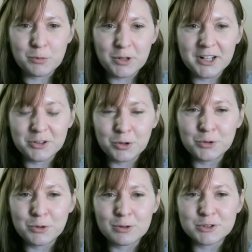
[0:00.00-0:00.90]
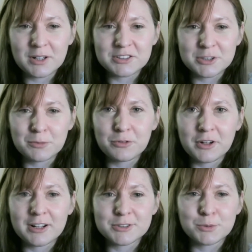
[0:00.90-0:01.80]
I know, you also had some
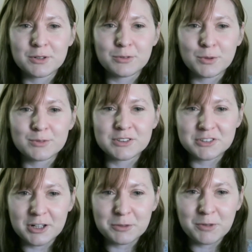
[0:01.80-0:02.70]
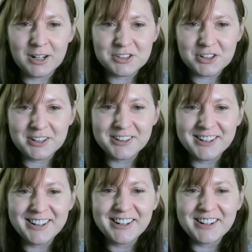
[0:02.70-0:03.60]
affairs with the startup culture.
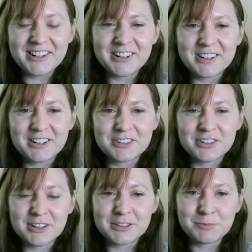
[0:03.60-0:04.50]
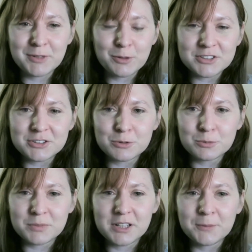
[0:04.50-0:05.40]
And my question would
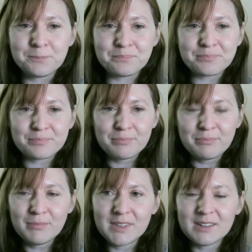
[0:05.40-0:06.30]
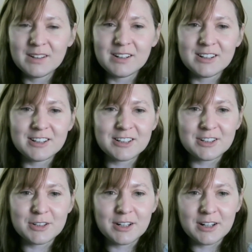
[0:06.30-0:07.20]
be,
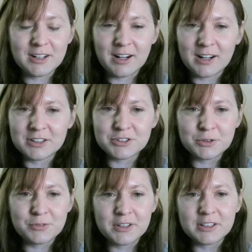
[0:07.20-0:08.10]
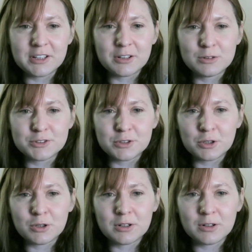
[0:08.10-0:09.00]
aren't you thinking
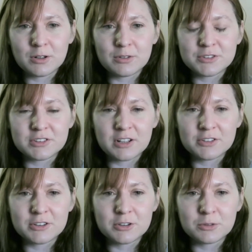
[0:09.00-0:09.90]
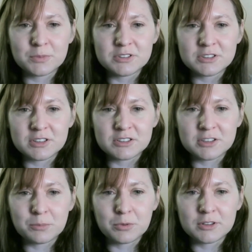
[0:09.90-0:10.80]
also of starting your business at
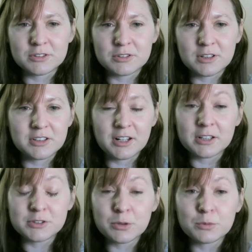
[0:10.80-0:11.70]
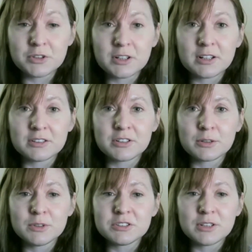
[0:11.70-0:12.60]
some point? And the
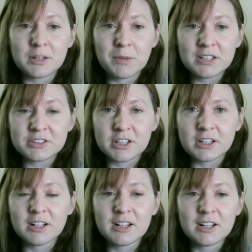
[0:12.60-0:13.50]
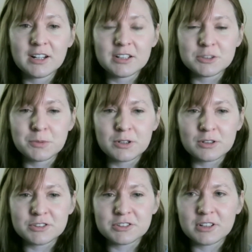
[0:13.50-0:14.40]
reason I'm asking is
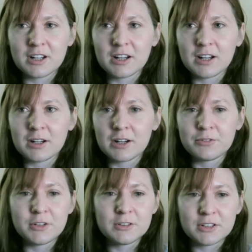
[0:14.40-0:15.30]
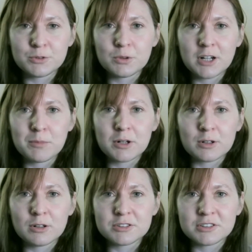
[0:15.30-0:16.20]
because I feel that you come
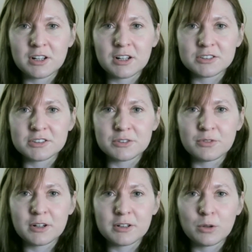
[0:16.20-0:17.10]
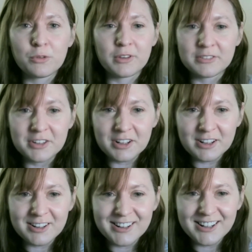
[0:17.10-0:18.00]
across as very authentic.
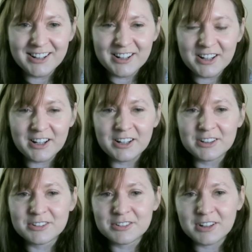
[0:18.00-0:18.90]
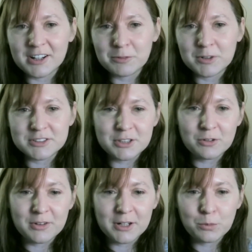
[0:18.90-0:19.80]
And I myself,
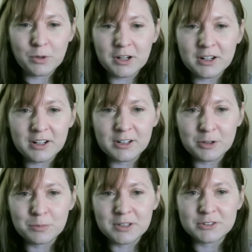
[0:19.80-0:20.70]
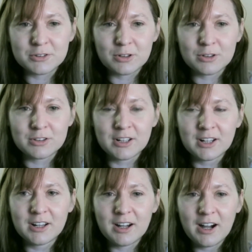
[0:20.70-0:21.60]
I work a little bit on
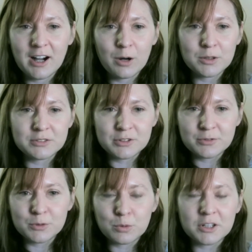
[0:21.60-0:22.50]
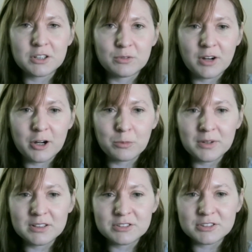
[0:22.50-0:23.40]
how in different working
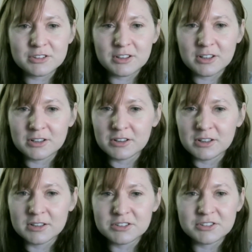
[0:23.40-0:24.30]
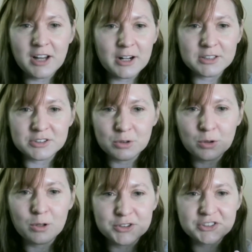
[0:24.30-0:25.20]
environments the
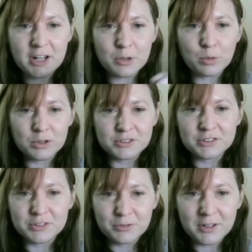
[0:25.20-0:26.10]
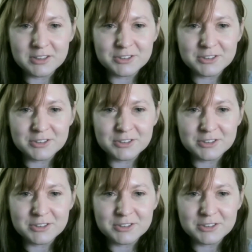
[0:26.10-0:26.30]
so-called star quality differs.